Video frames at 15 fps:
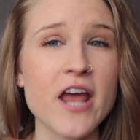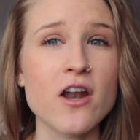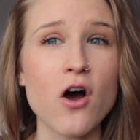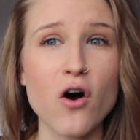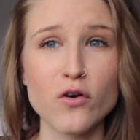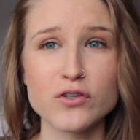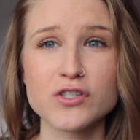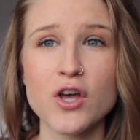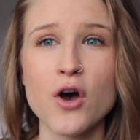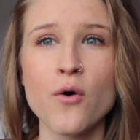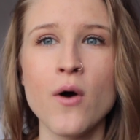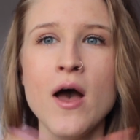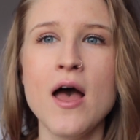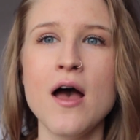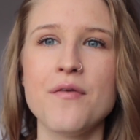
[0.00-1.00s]
And
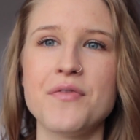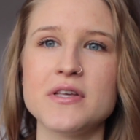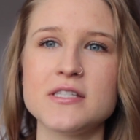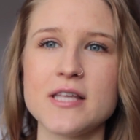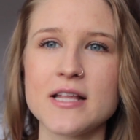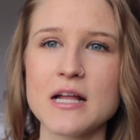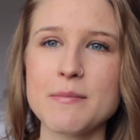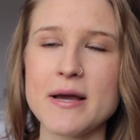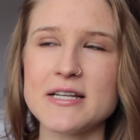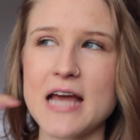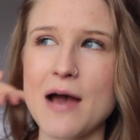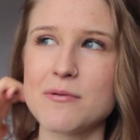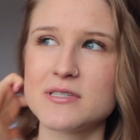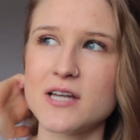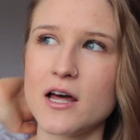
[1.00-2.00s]
also this thing that my
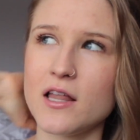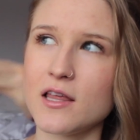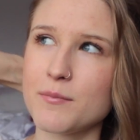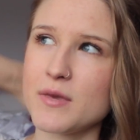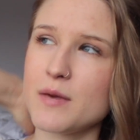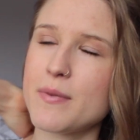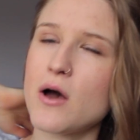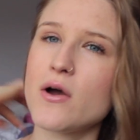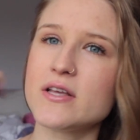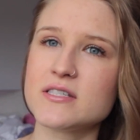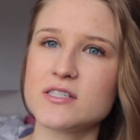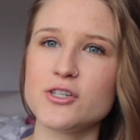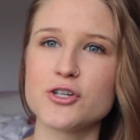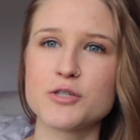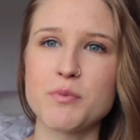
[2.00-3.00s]
dad was telling me about
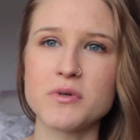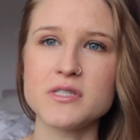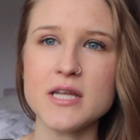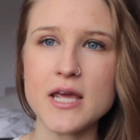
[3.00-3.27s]
is you're supposed